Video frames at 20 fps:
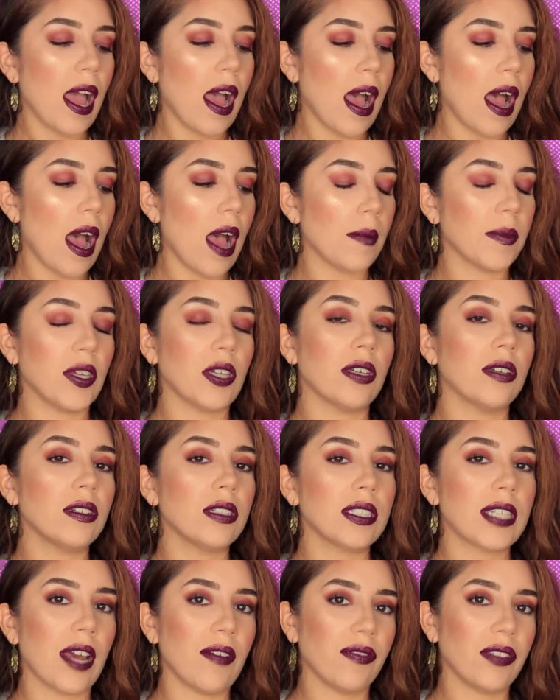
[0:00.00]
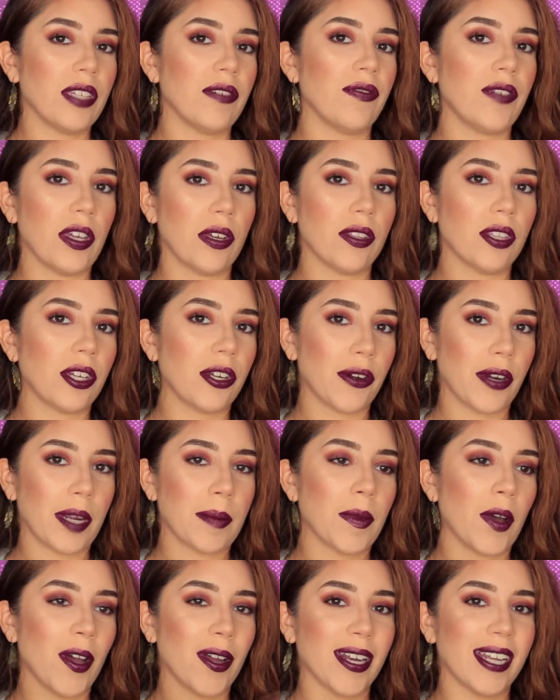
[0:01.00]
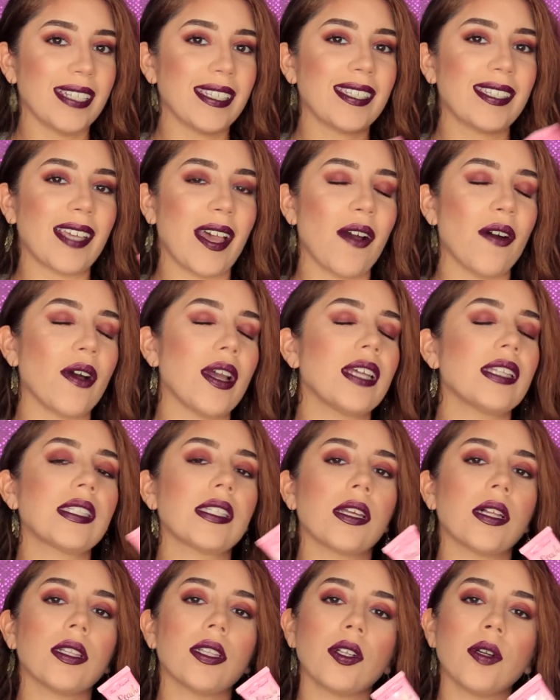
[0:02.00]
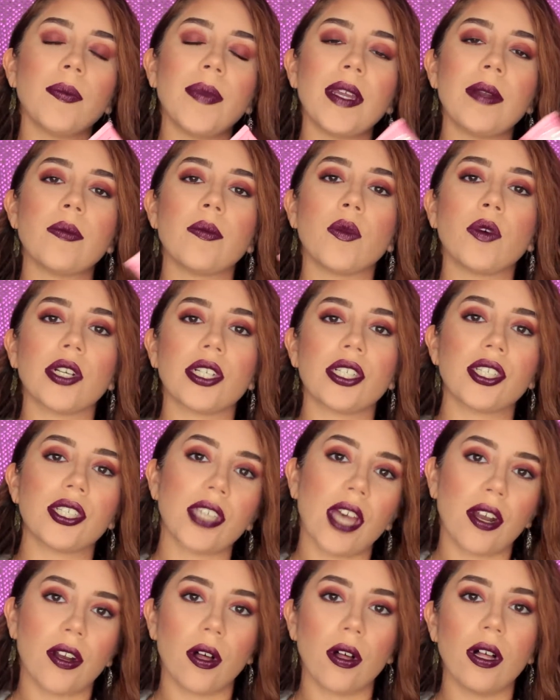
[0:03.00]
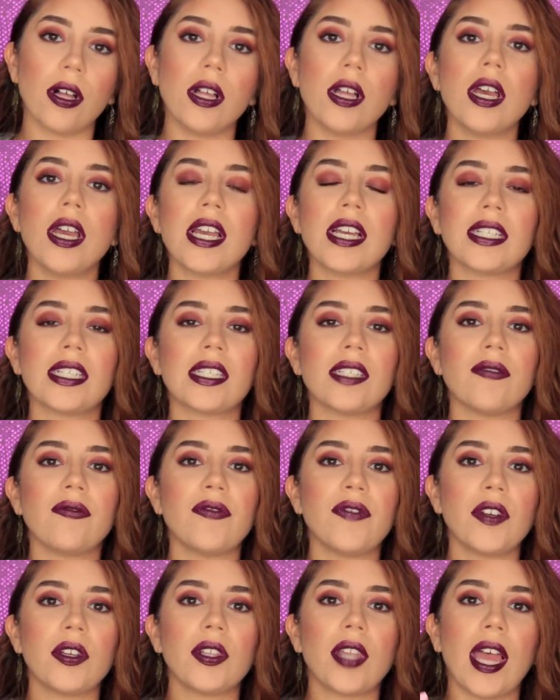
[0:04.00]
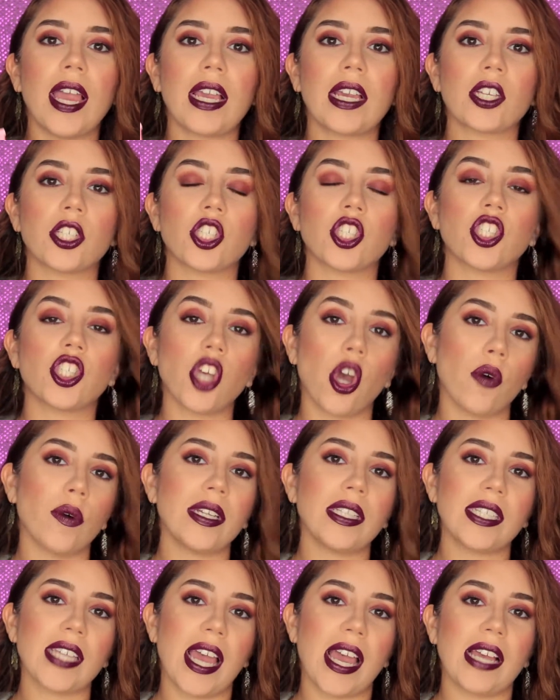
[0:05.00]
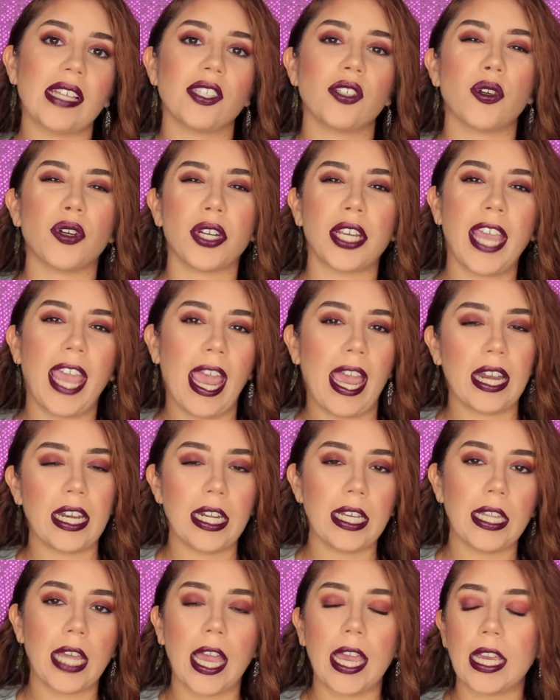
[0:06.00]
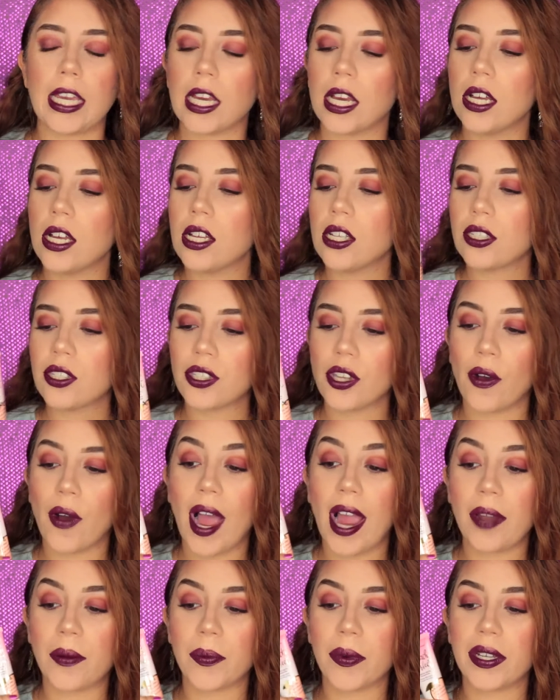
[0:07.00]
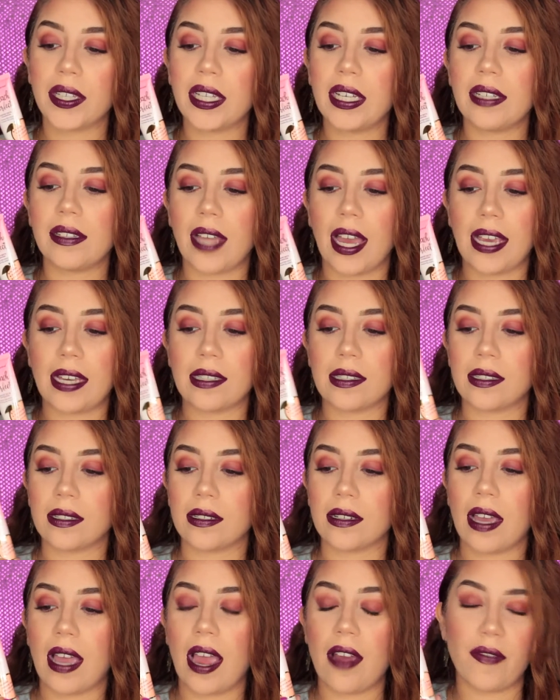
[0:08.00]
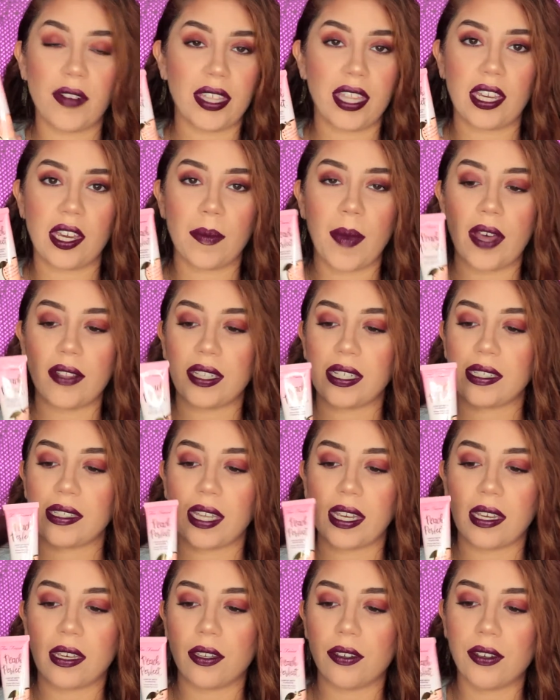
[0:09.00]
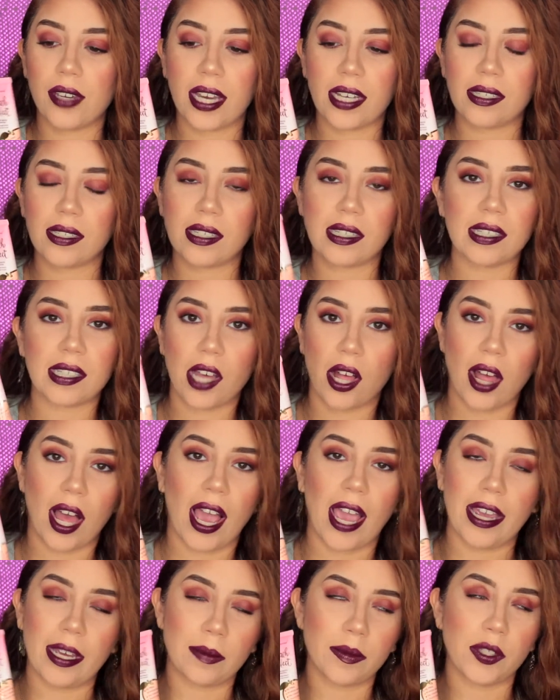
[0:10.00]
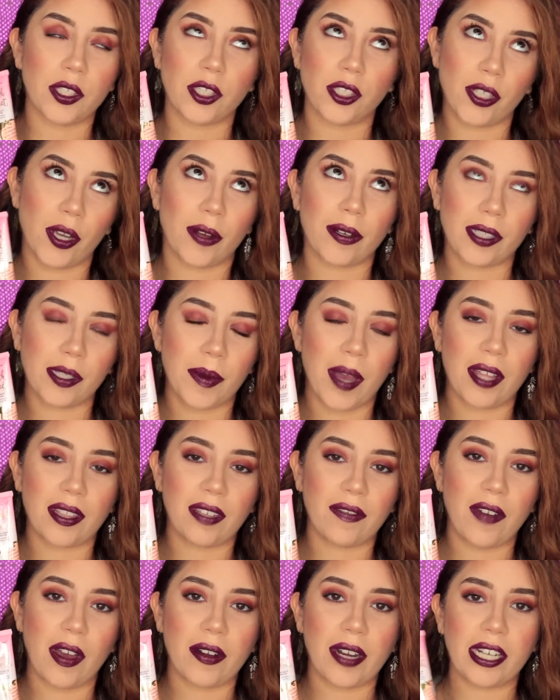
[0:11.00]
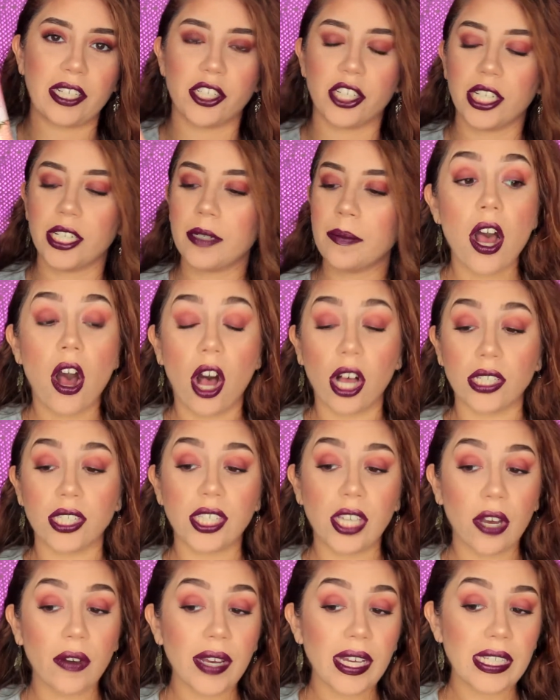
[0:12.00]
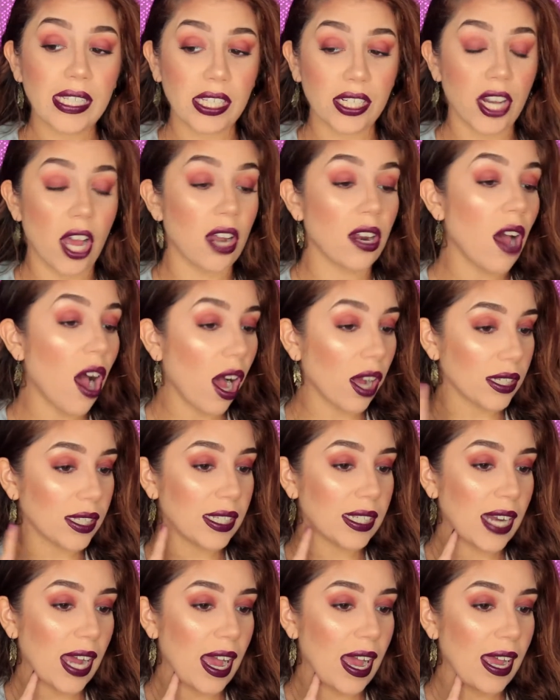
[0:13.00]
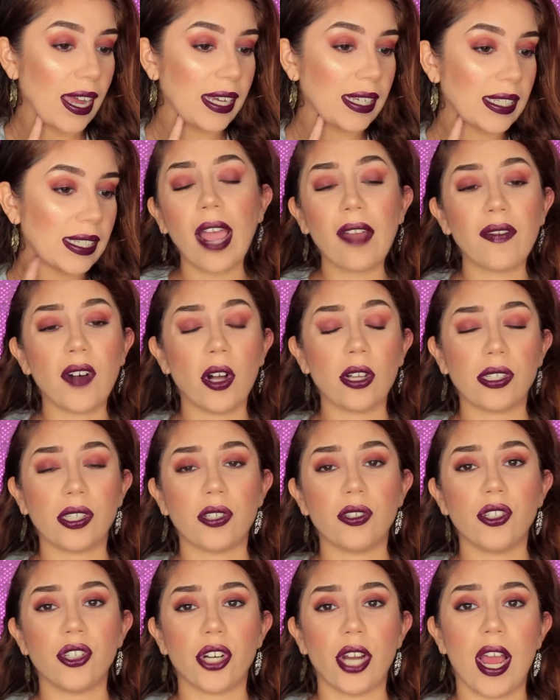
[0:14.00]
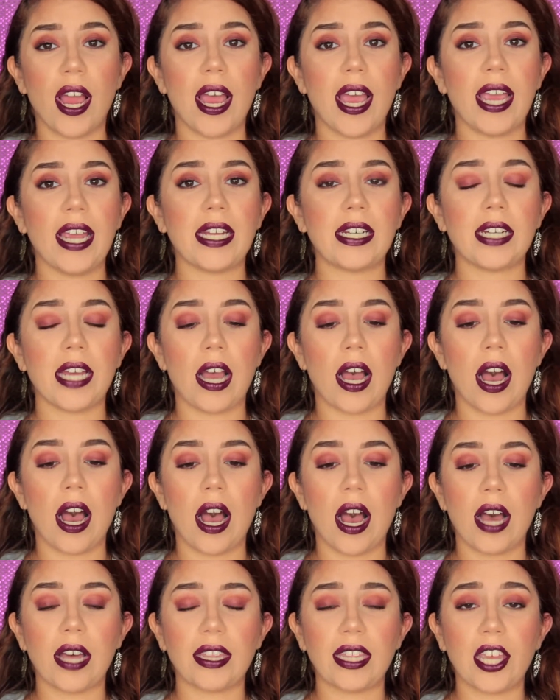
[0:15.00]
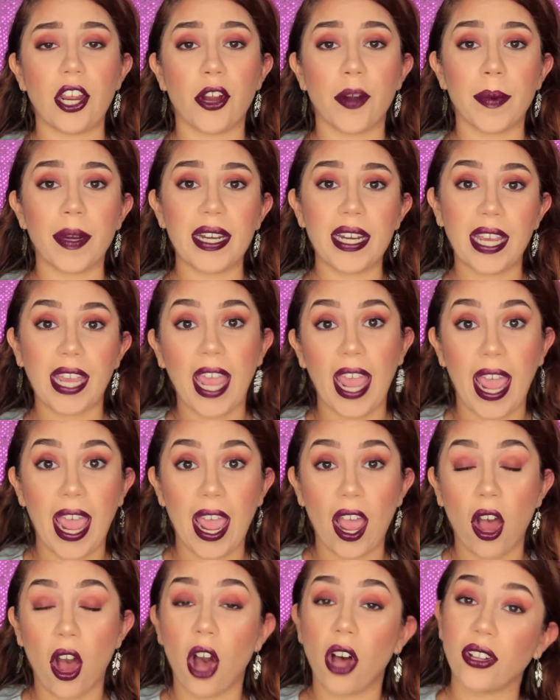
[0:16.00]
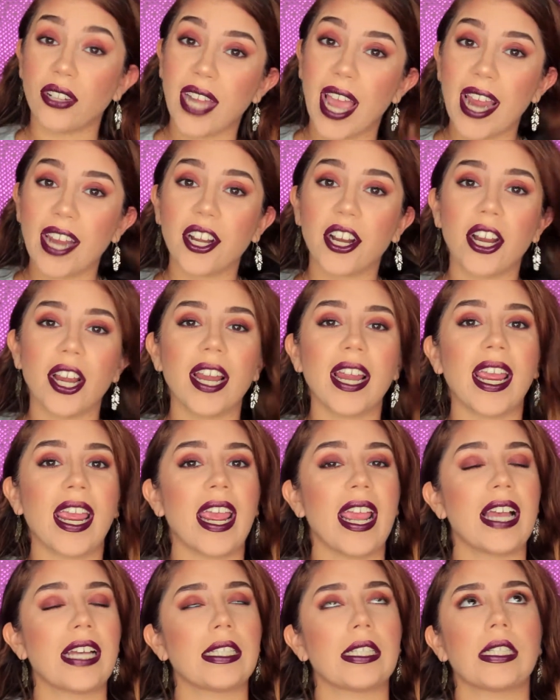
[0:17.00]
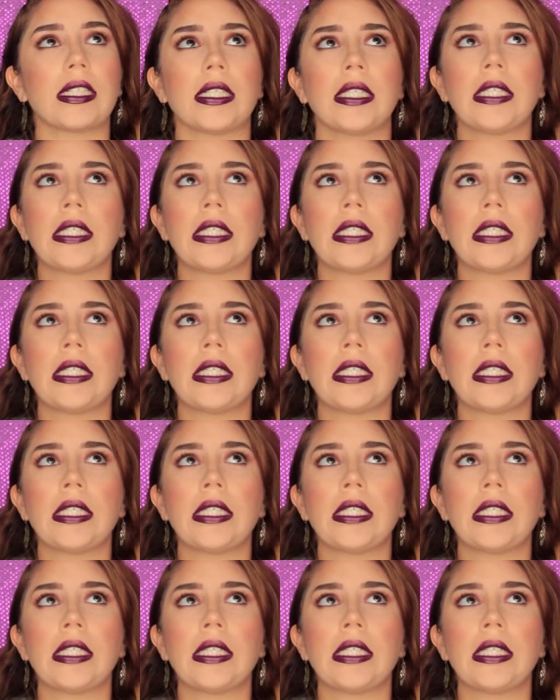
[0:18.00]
You can definitely feel the cream on it, so it's a little bit more subtle. It doesn't feel like so intense or candy-like. So I really liked everything about this. Like, you guys can tell I am stoked about the foundation. Also, it did not oxidize. I've also tried the Urban Decay All Nighter, and